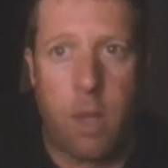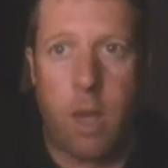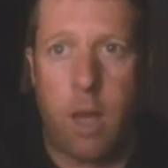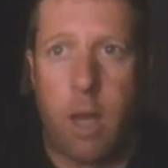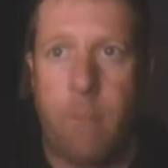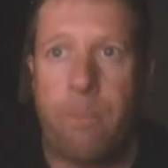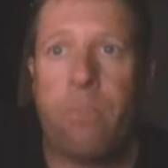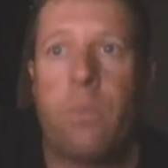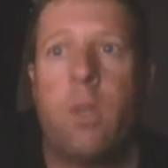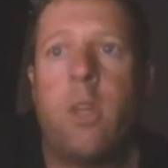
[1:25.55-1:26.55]
Um,
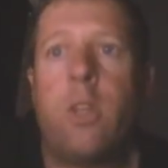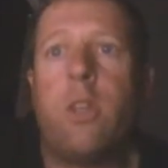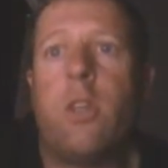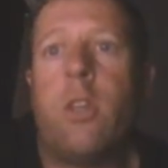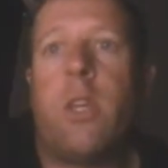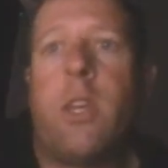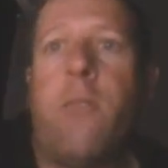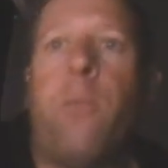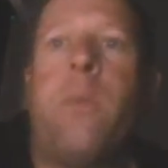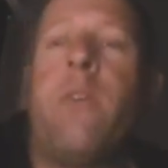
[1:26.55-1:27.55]

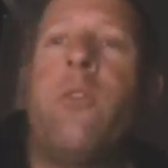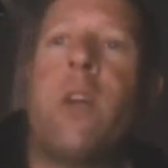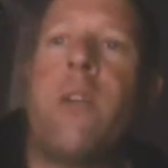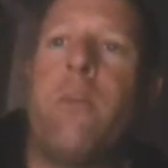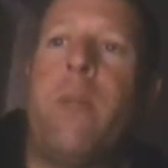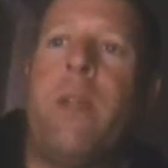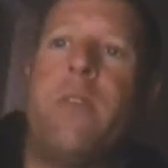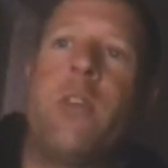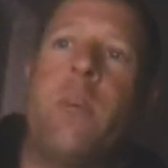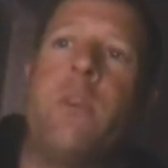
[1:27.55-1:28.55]
give give traffic plenty
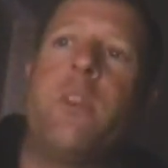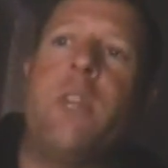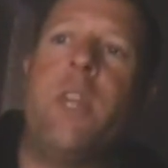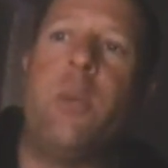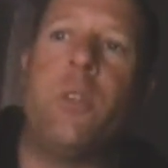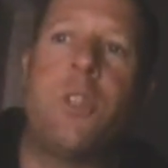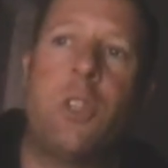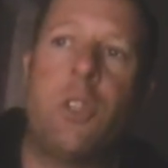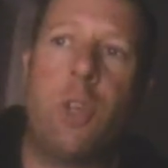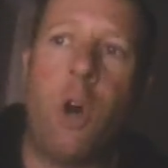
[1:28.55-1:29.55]
of time to see you and
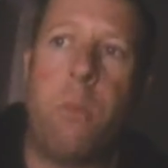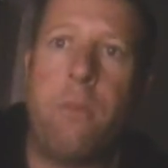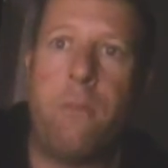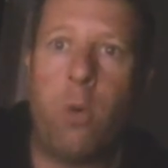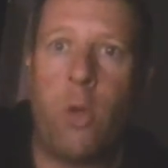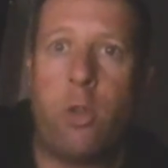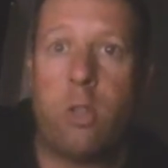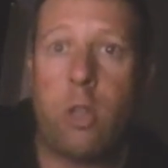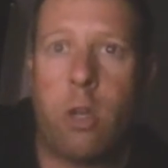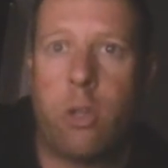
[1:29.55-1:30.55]
stop before you
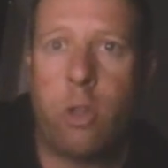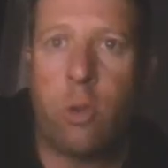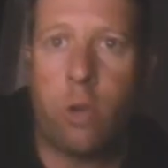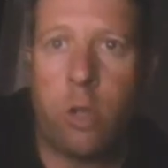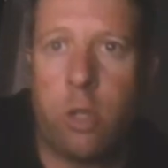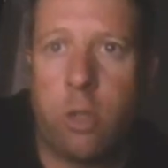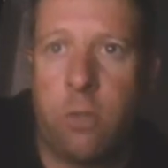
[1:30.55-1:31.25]
start to cross.